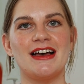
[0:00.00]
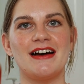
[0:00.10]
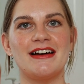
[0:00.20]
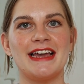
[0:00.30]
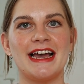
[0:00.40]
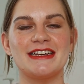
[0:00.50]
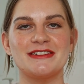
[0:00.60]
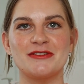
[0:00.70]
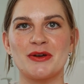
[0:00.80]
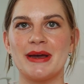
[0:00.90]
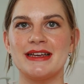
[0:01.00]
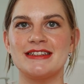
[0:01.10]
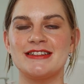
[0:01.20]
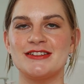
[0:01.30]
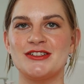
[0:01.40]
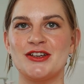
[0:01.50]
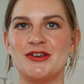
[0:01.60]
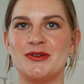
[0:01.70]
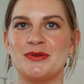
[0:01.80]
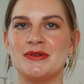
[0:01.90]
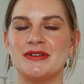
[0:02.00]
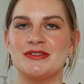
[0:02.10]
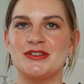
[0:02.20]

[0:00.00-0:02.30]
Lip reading: I had a request to